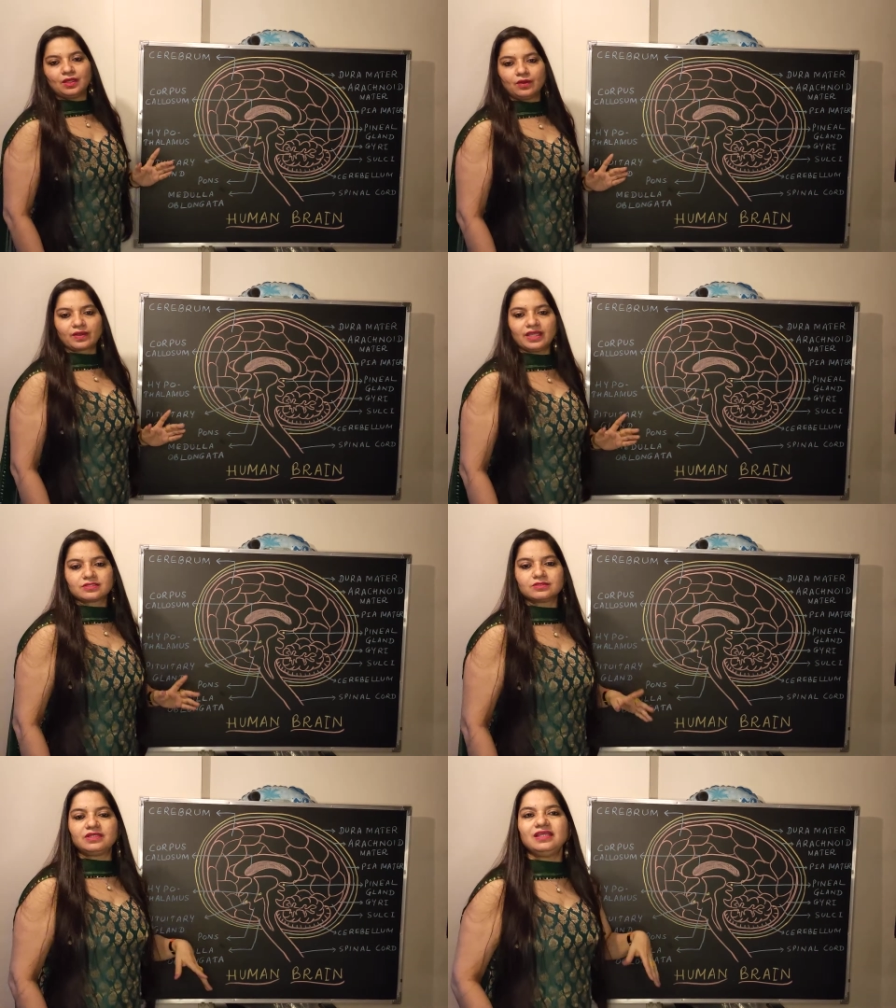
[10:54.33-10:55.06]

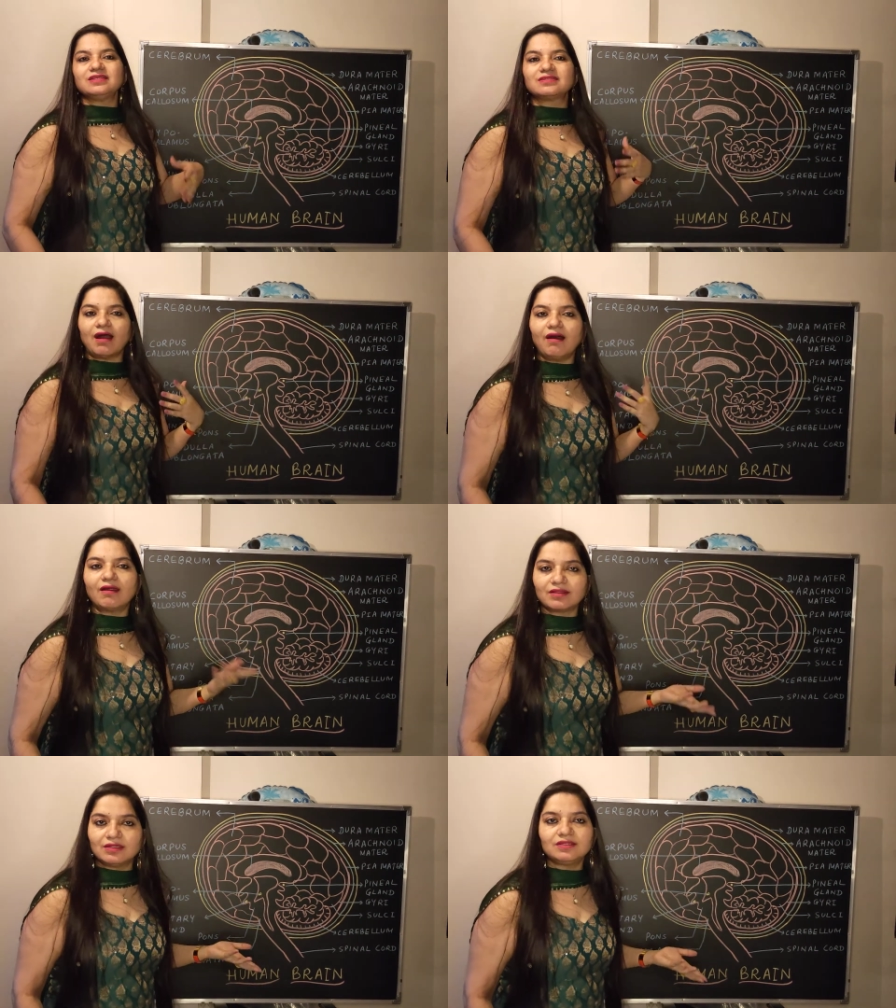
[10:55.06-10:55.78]
Okay, so these
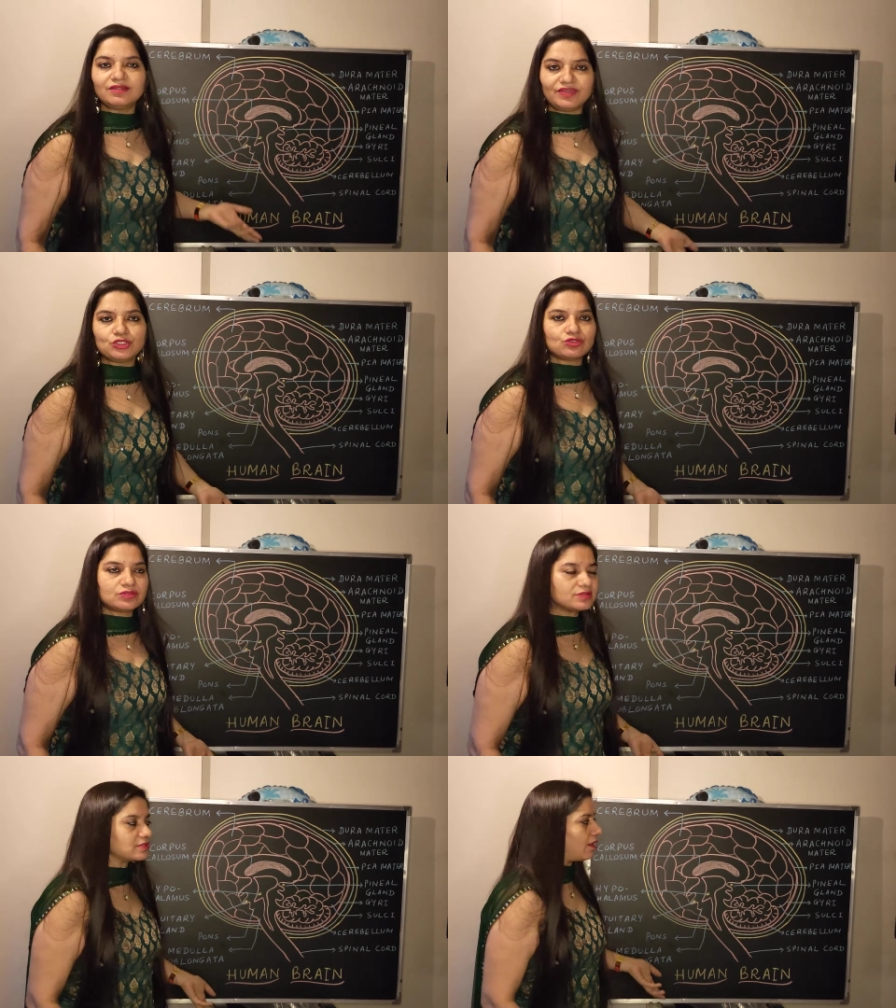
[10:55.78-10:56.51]
are the divisions